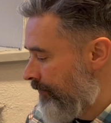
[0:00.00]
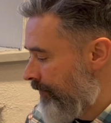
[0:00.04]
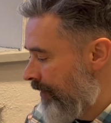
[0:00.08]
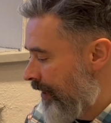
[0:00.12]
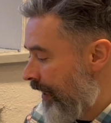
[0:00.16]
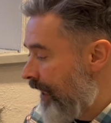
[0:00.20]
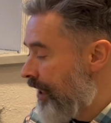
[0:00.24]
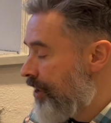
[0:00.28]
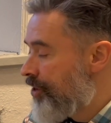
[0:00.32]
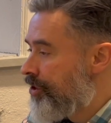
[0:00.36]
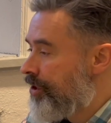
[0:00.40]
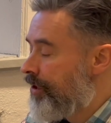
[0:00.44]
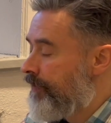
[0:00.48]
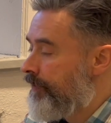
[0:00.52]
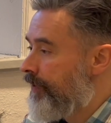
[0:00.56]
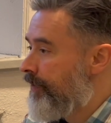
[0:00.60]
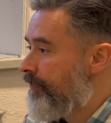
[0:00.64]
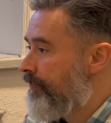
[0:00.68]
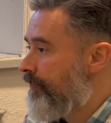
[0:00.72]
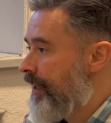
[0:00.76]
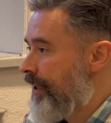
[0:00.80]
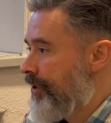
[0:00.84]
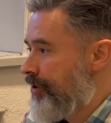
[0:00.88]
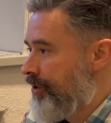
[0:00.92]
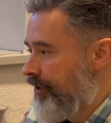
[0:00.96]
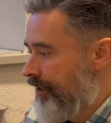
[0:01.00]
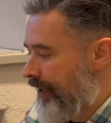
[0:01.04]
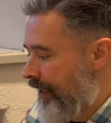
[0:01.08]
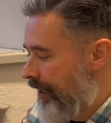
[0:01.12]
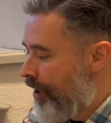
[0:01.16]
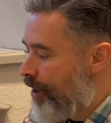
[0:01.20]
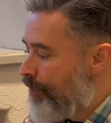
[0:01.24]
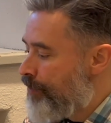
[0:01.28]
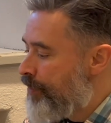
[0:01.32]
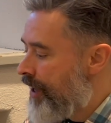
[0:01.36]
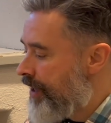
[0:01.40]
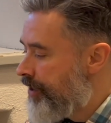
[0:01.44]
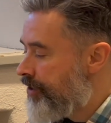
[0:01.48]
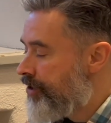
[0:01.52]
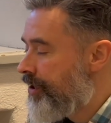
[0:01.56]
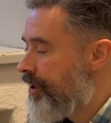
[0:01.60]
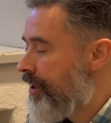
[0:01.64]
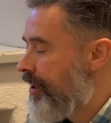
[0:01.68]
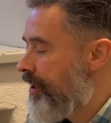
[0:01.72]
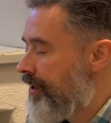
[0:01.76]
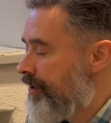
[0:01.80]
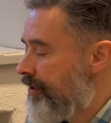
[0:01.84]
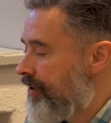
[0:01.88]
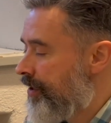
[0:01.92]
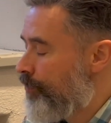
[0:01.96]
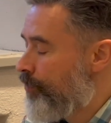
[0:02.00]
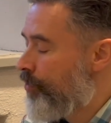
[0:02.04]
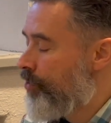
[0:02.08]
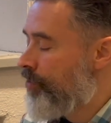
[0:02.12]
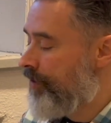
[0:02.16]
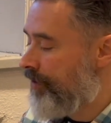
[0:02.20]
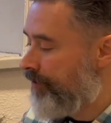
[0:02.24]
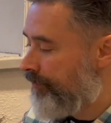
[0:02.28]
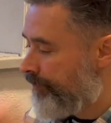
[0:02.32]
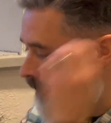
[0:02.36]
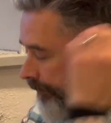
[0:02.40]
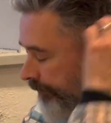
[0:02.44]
in a conservative fashion, like arpeggiating some chord.